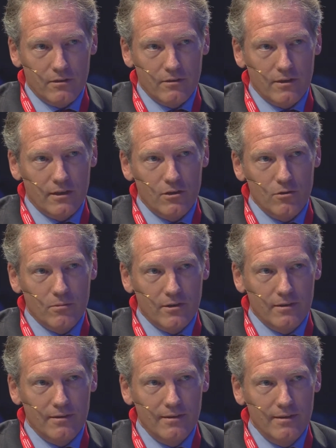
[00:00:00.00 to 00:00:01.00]
the
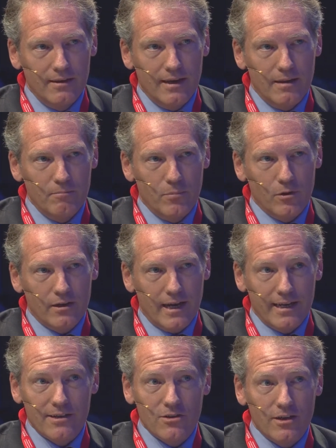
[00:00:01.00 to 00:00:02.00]
human input.
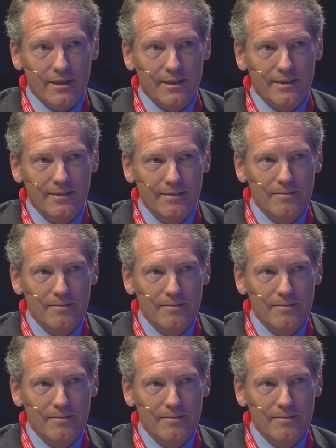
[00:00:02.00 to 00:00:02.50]
Actually,